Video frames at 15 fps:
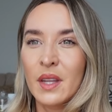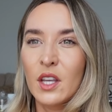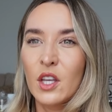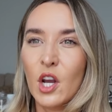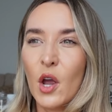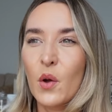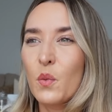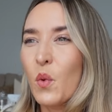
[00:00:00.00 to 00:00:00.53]
you
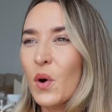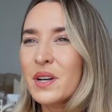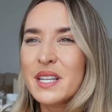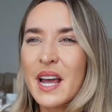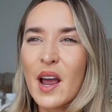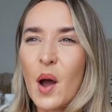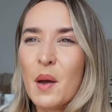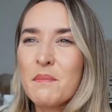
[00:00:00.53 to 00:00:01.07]
know, one
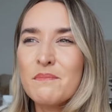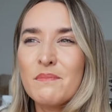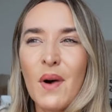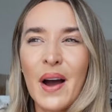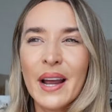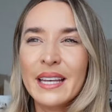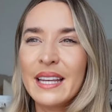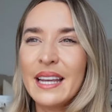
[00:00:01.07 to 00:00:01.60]
day I
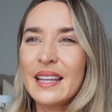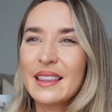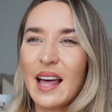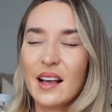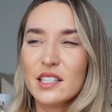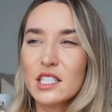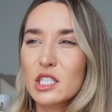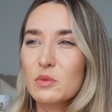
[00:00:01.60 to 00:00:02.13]
might need
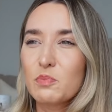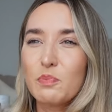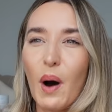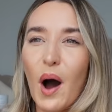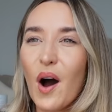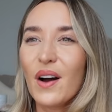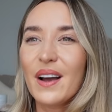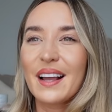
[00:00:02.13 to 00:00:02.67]
that
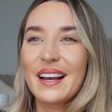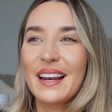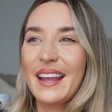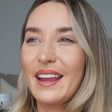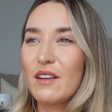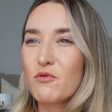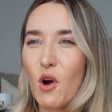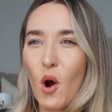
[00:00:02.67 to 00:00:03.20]

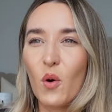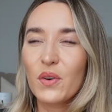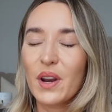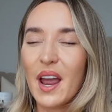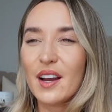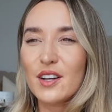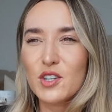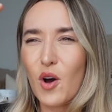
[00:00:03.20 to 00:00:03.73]
sparkly roll
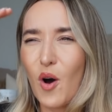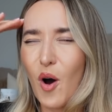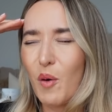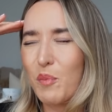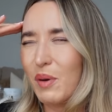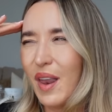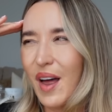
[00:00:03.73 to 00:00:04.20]
neck top,